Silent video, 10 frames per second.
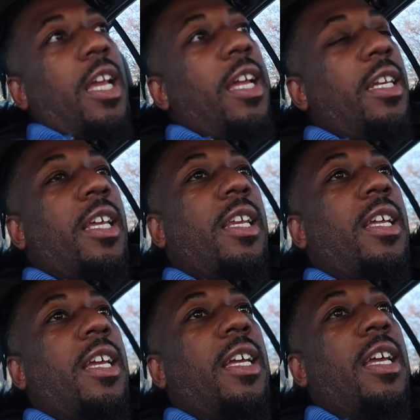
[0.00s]
then
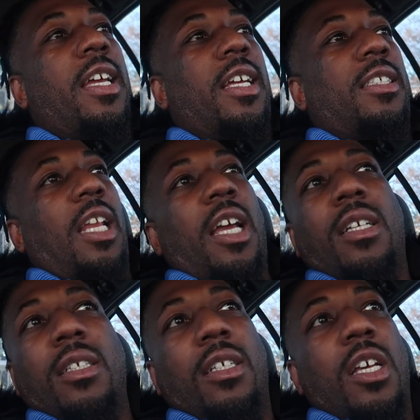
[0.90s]
it's
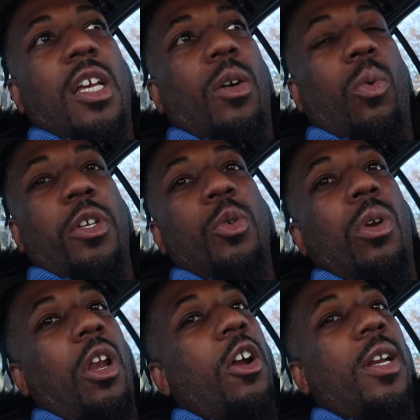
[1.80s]
like when
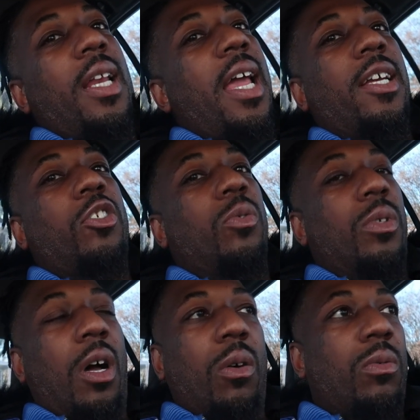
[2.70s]
you learning as you
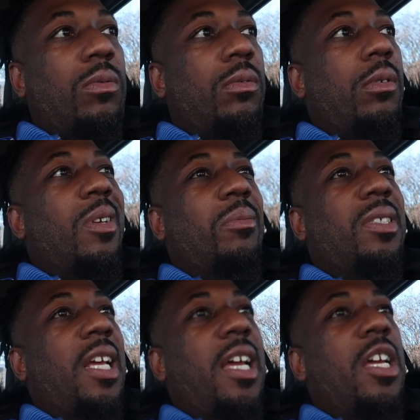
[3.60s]
go, you know what I'm
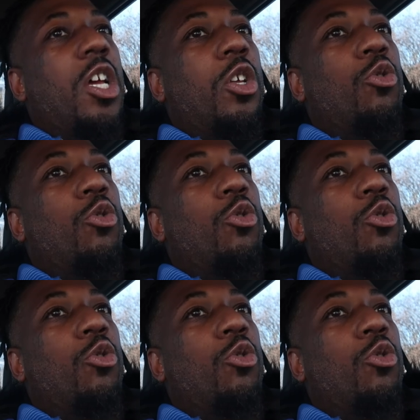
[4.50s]
saying?